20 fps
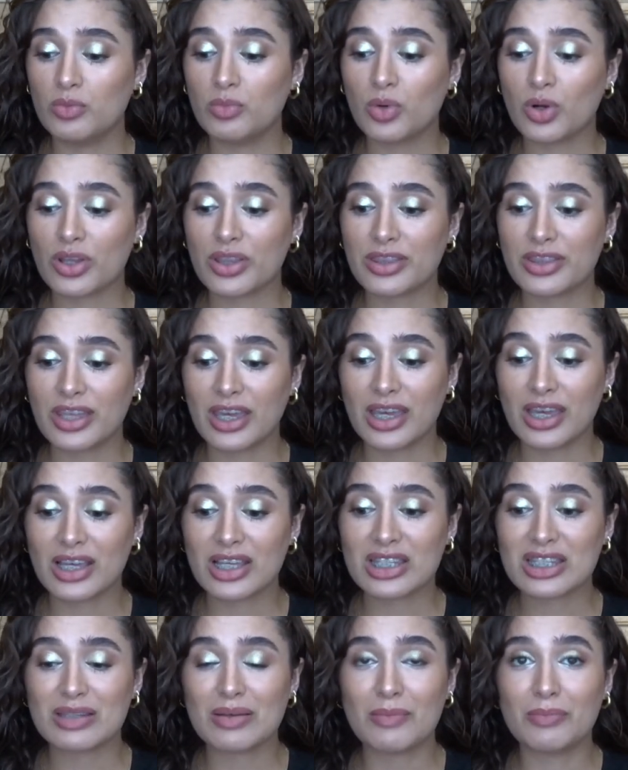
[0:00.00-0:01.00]
more
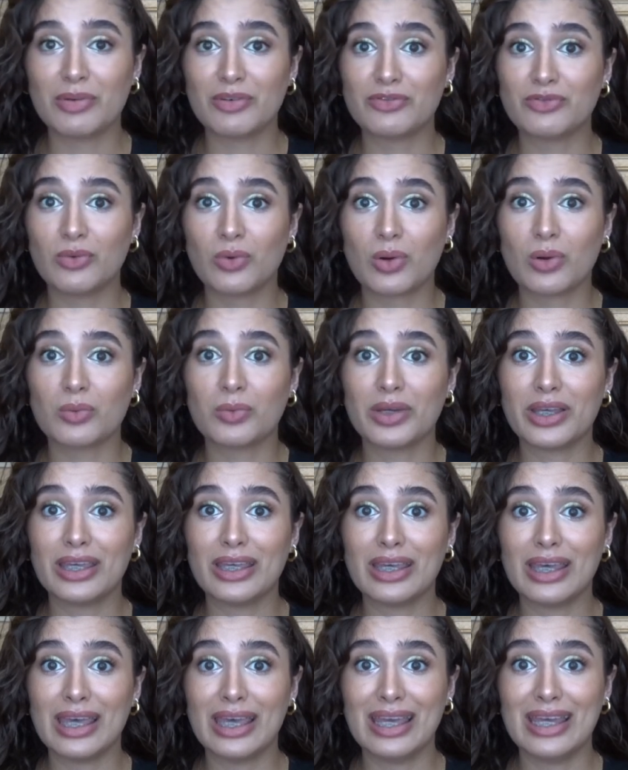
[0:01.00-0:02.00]
things before
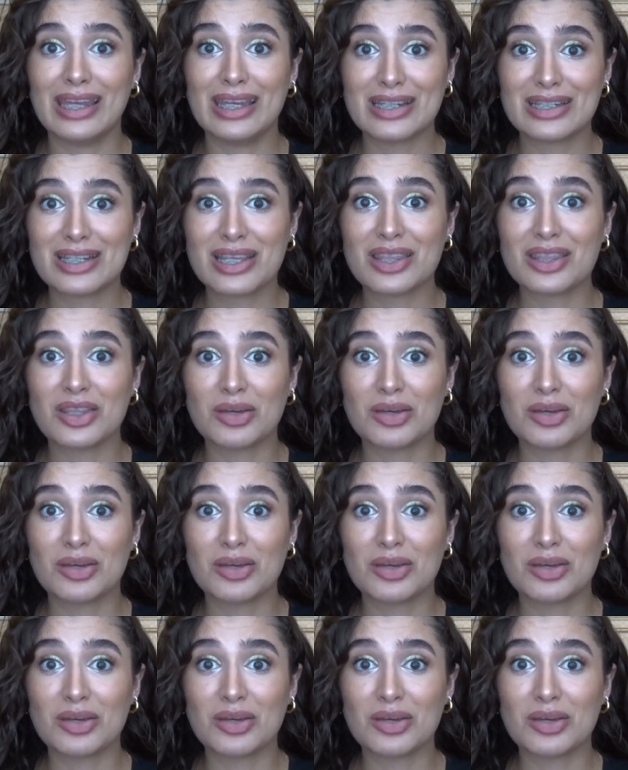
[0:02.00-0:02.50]
we end